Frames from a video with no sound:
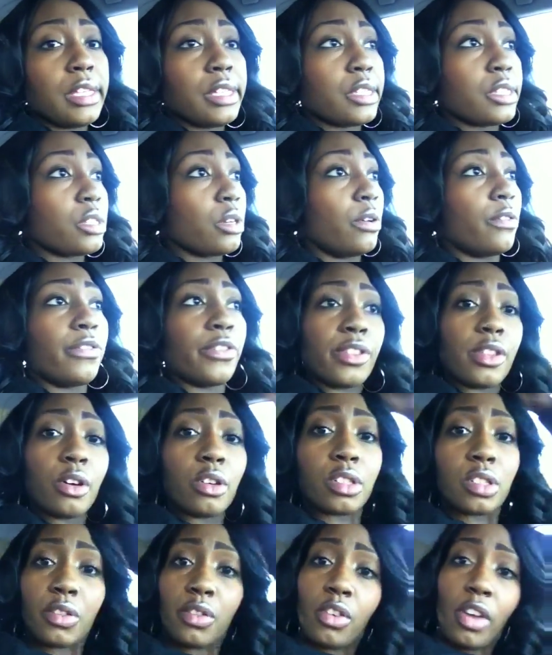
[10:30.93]
So for
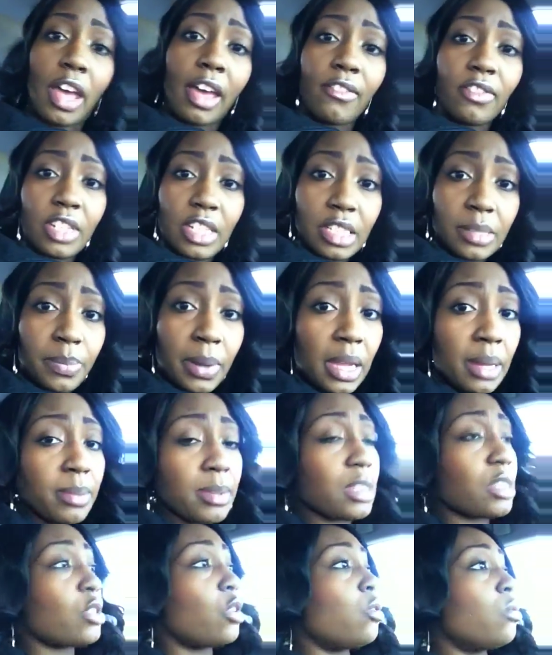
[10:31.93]
those of you having these
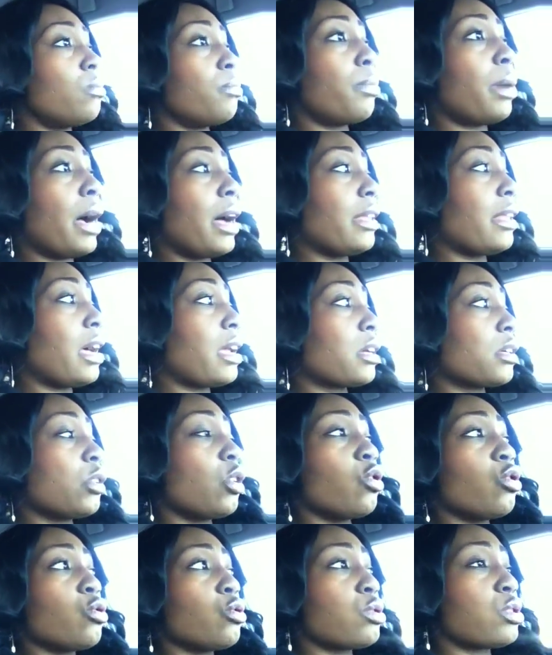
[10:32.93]
babies, don't buy a lot of
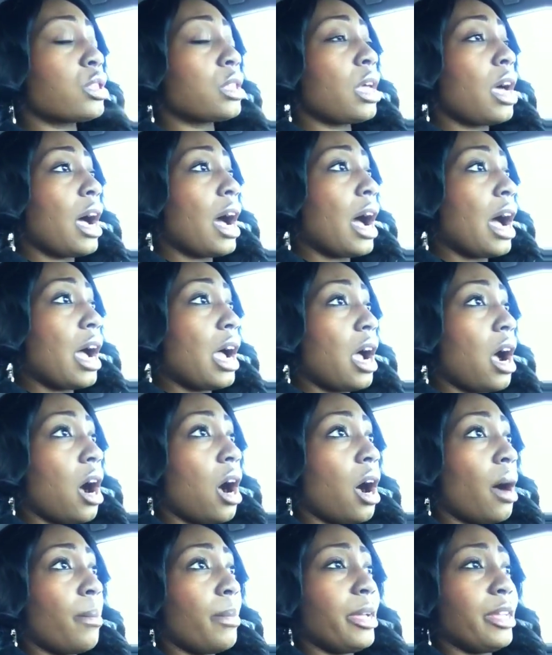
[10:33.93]
clothes.
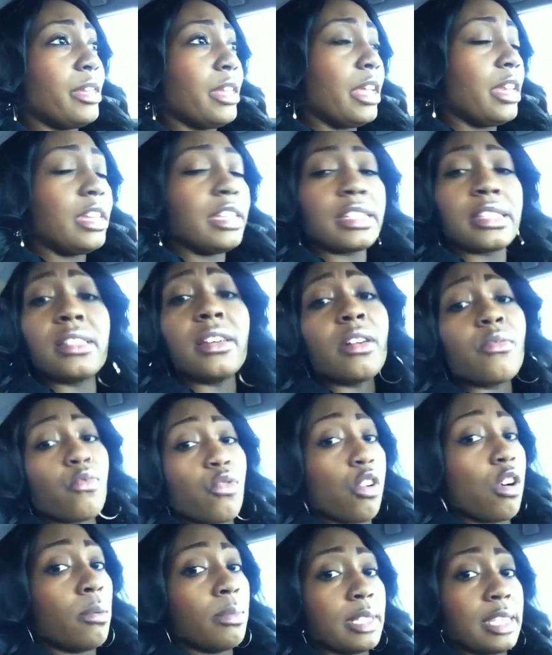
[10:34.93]
And there's nothing
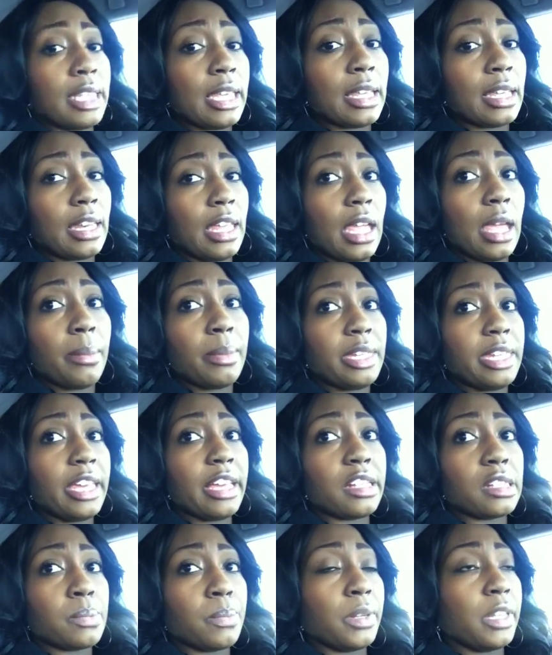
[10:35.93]
wrong with taking
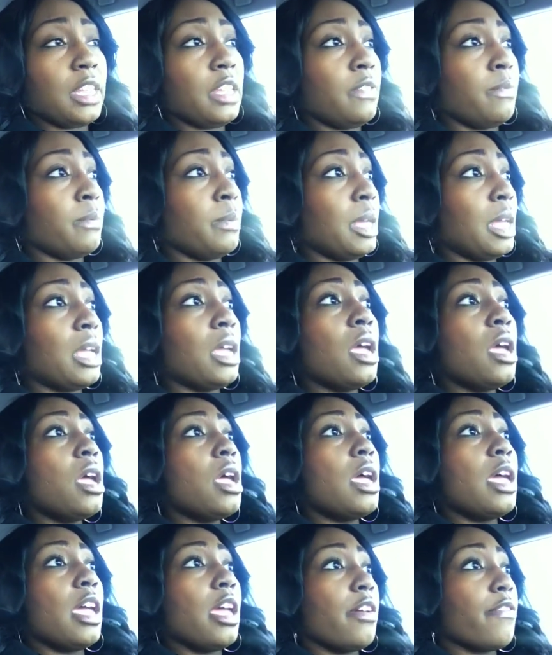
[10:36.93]
hand-me-downs. Believe me,
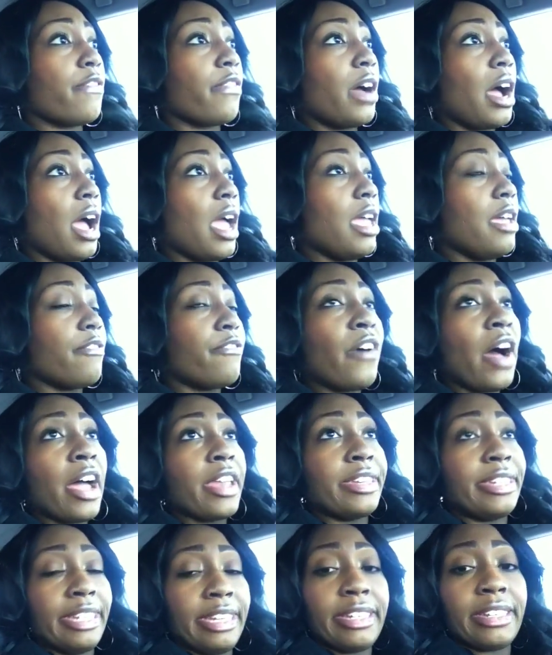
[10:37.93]
if
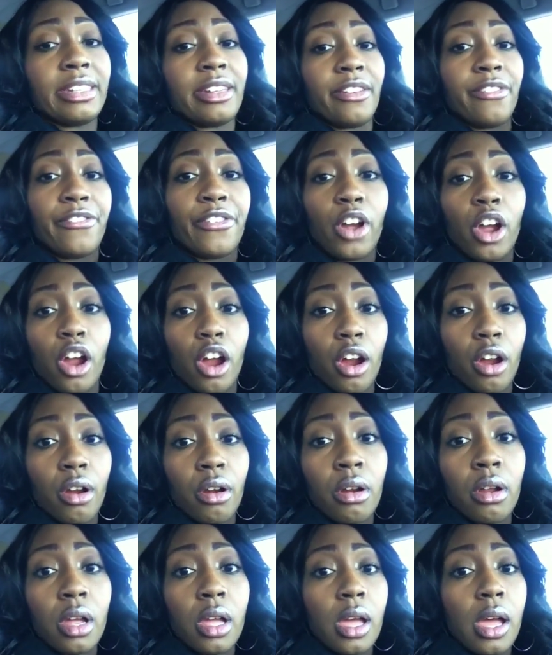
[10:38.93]
I needed it for her,